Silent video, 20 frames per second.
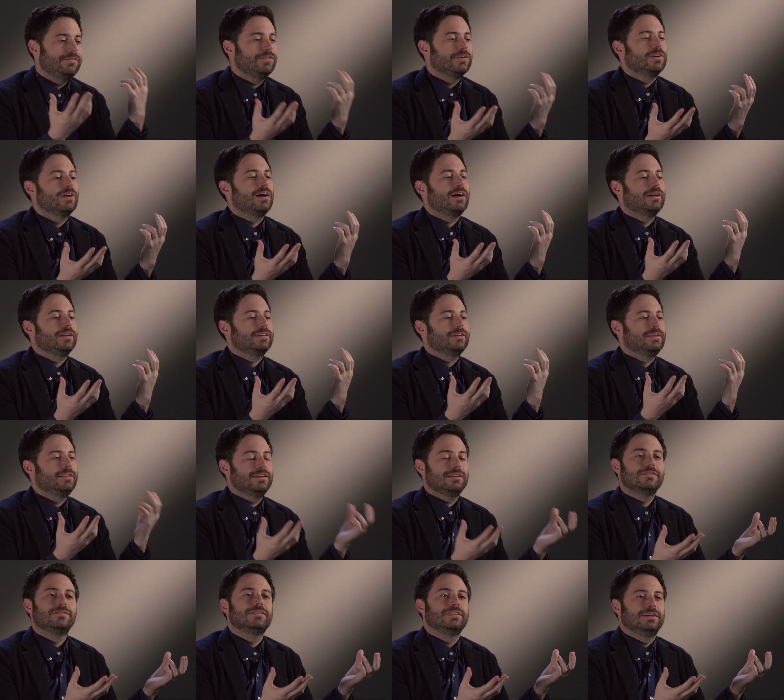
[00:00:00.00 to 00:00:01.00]
if you're
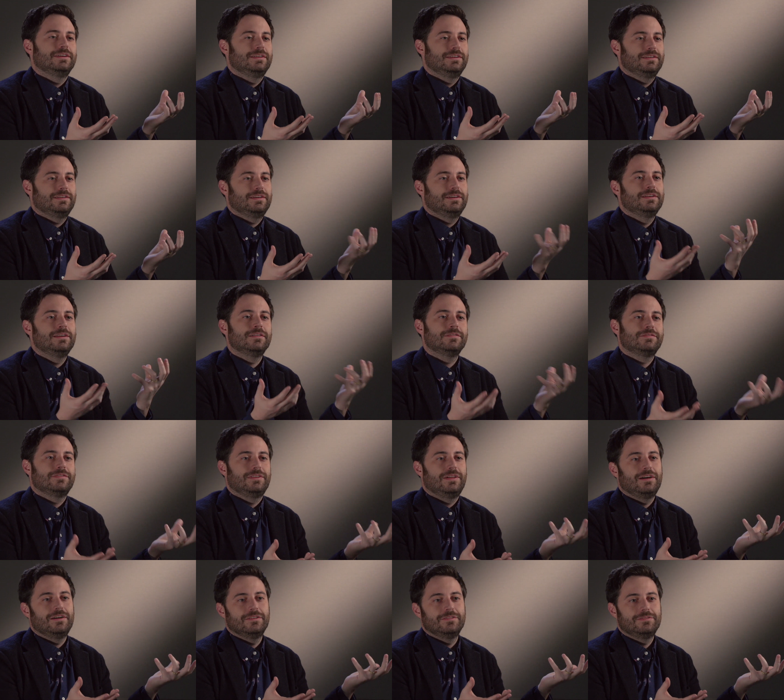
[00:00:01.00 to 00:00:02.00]
not given
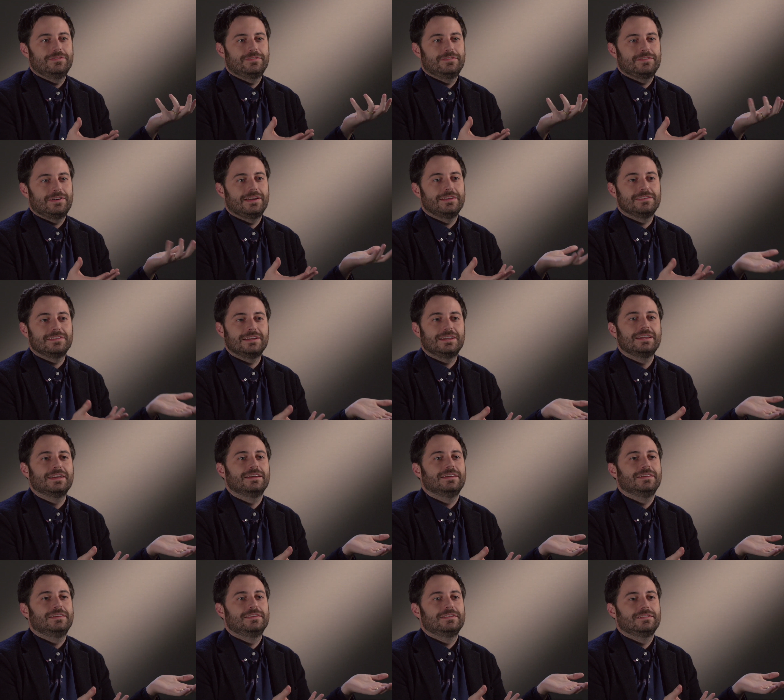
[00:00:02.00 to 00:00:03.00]
enough love as a
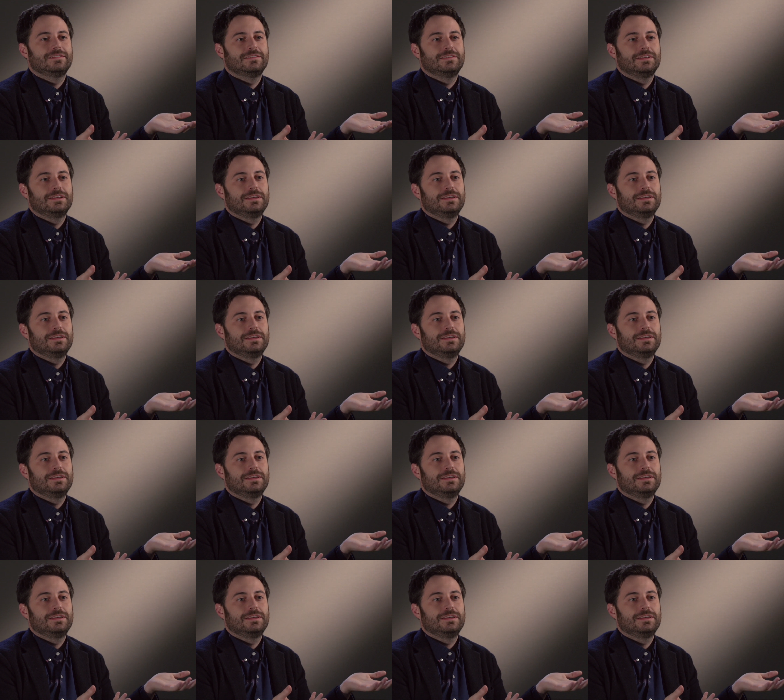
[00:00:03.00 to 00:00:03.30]
kid,